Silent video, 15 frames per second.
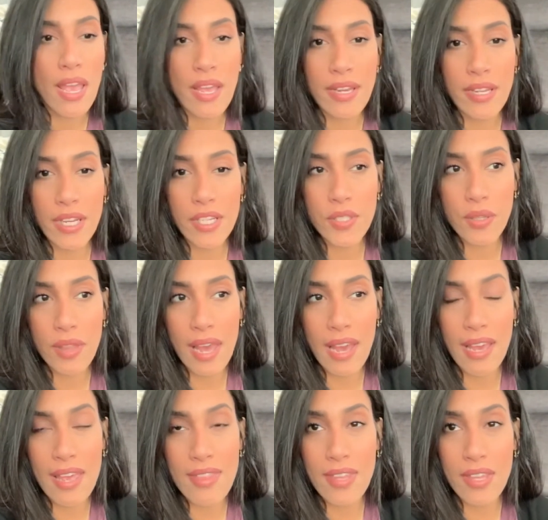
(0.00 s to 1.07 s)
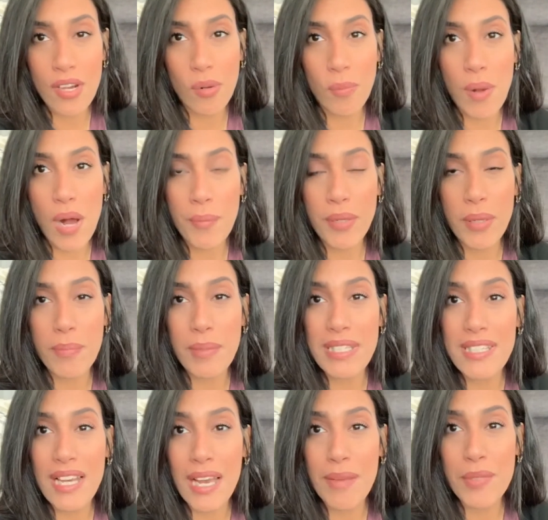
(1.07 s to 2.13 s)
need to do that and then it'll probably be
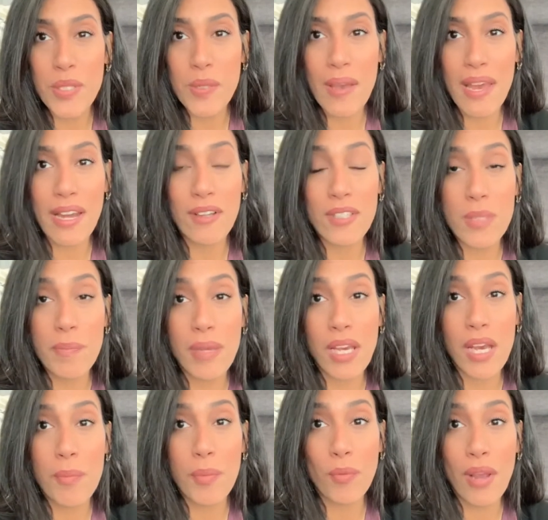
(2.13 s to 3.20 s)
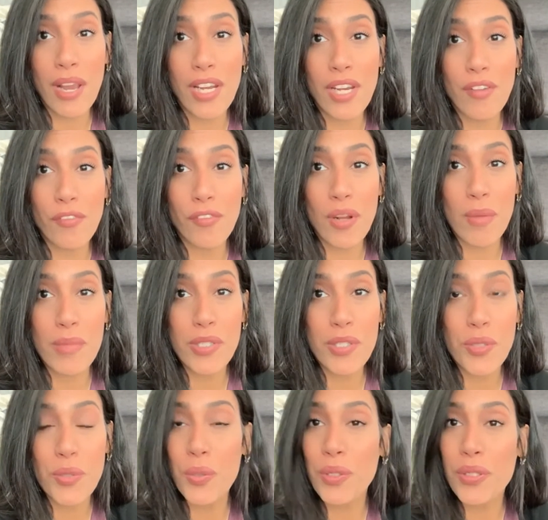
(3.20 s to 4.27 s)
time to head out to pick up Ryan from
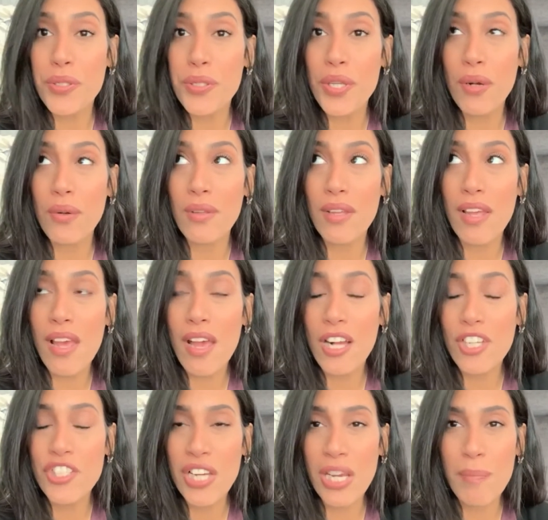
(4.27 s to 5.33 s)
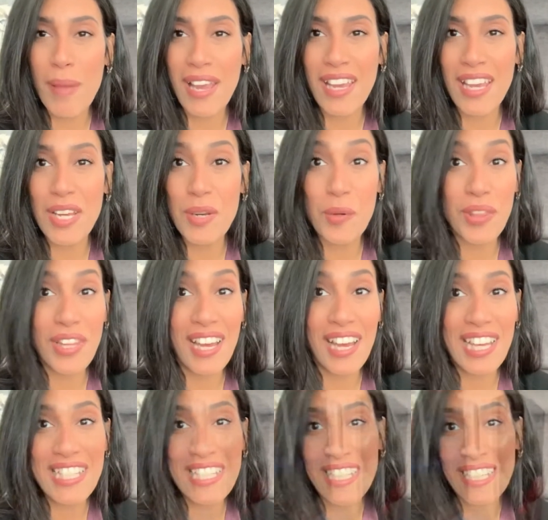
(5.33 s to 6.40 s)
school. So check back in with you guys